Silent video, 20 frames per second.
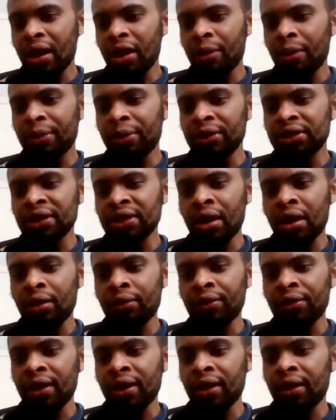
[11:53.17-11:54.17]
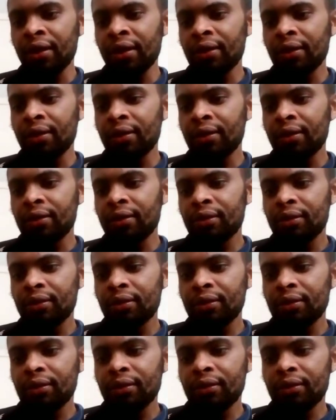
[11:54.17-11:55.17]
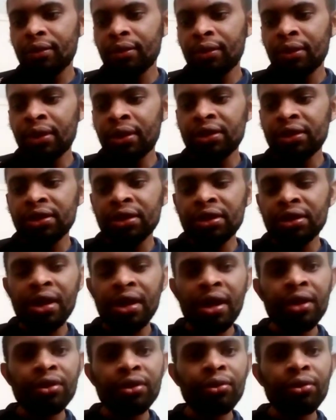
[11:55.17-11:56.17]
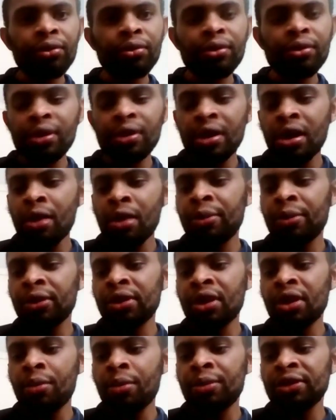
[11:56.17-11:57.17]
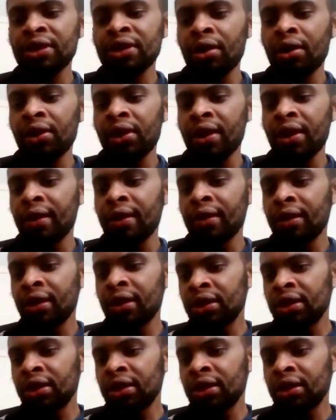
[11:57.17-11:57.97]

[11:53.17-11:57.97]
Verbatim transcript: Help is out there. This is the title. Help is, help is out there.